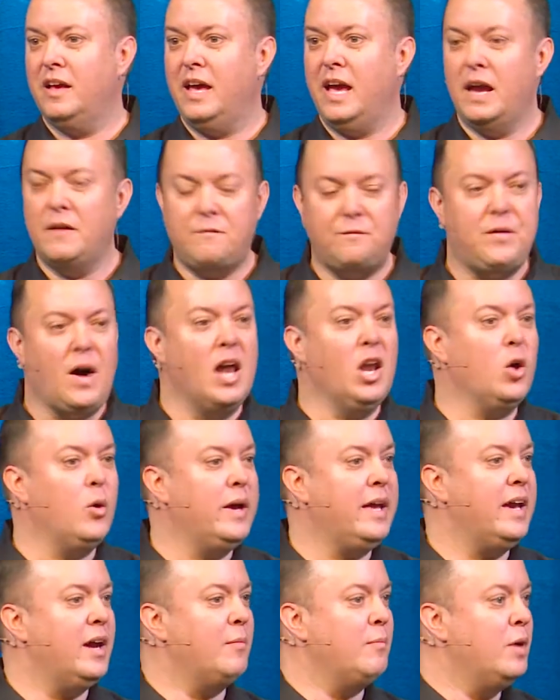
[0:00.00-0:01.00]
and follow
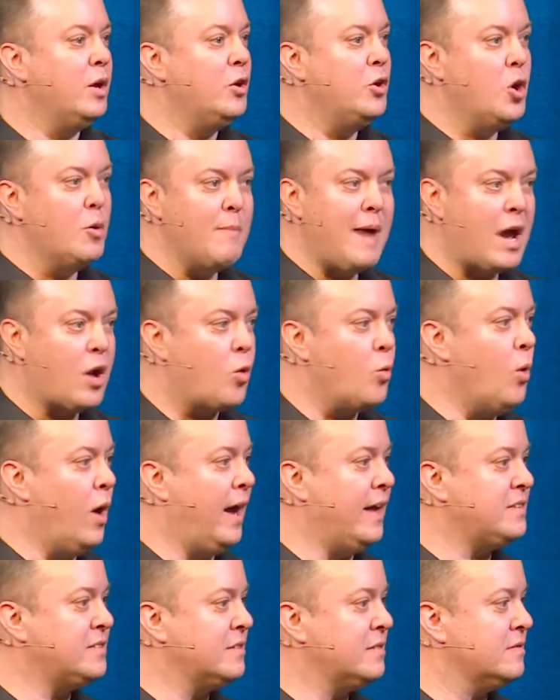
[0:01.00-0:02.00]
Him no matter what.